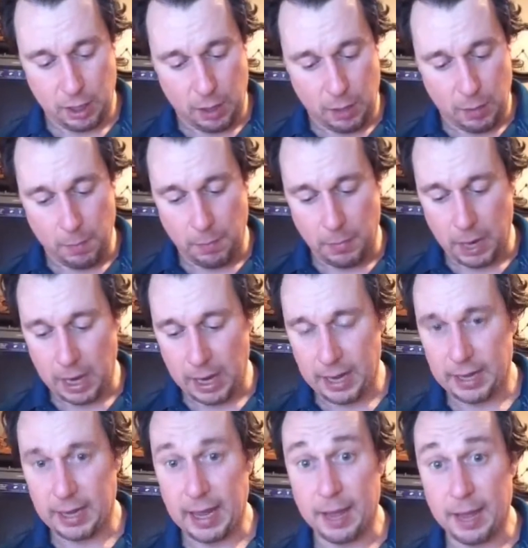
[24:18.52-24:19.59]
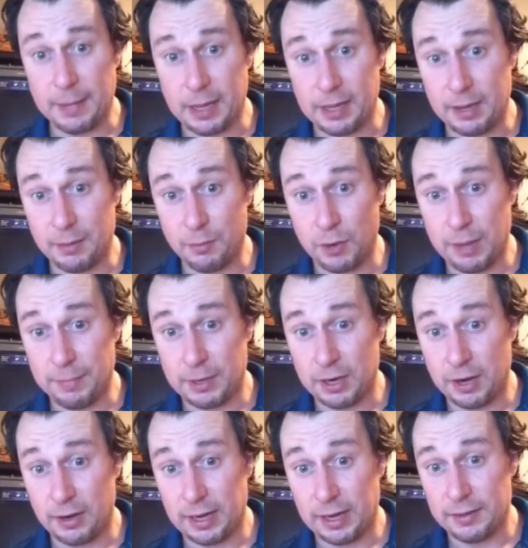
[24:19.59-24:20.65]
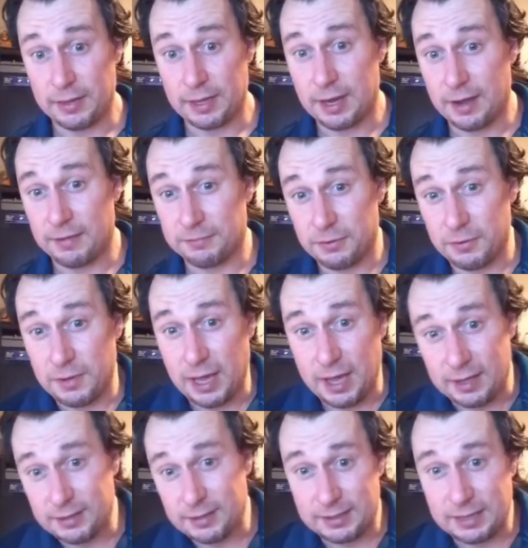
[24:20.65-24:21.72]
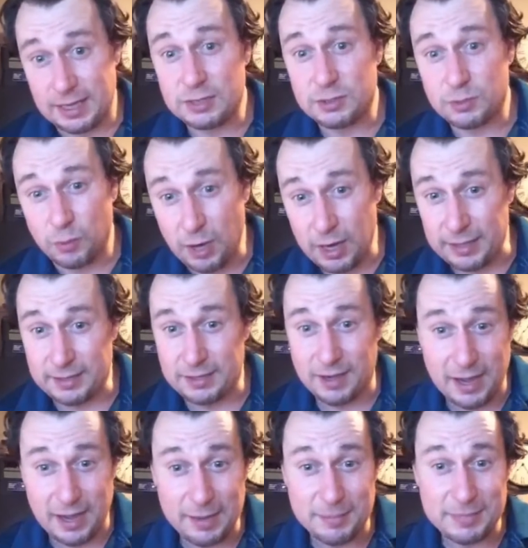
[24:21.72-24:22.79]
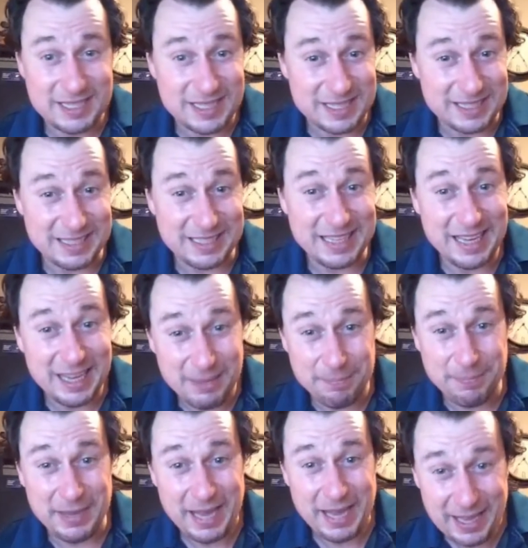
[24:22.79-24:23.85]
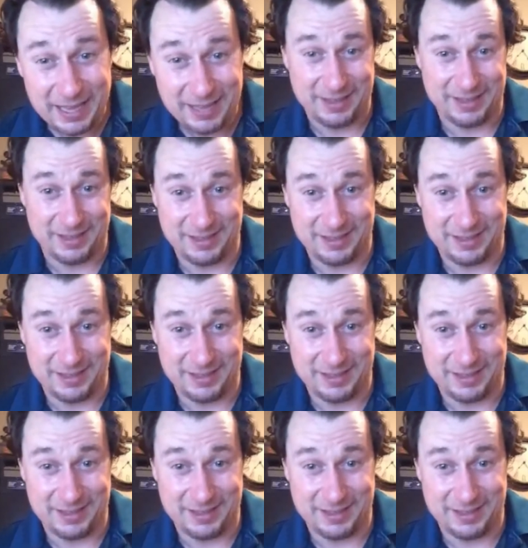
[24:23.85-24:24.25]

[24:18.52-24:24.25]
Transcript: MLM webinar, and then after that, guess what? I am sleeping.